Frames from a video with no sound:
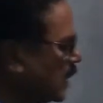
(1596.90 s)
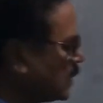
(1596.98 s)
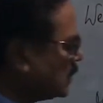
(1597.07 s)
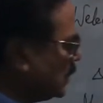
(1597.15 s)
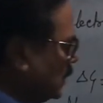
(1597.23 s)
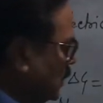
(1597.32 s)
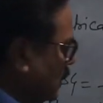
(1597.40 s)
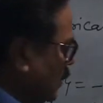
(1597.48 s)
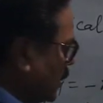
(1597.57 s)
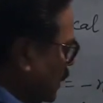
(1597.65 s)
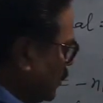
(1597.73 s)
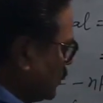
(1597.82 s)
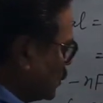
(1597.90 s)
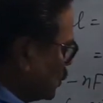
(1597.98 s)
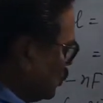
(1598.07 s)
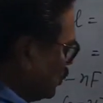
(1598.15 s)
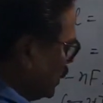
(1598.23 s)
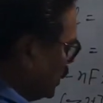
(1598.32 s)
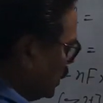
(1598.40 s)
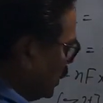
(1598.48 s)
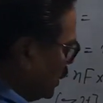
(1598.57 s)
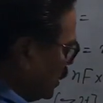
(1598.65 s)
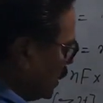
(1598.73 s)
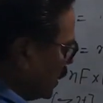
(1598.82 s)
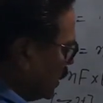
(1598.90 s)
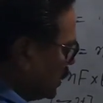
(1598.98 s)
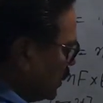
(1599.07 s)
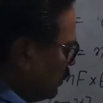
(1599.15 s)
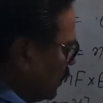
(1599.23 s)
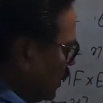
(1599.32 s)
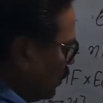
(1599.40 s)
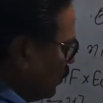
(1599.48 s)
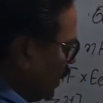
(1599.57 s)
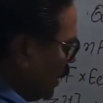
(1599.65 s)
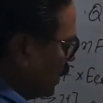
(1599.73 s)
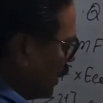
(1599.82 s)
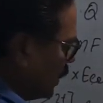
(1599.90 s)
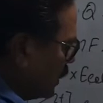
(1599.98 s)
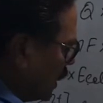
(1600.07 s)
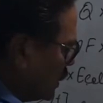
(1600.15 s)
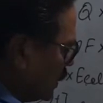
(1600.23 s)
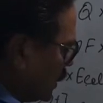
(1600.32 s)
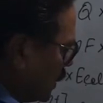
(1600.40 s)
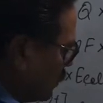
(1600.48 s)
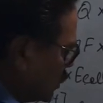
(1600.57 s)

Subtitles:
G comes to be negative. When delta G comes to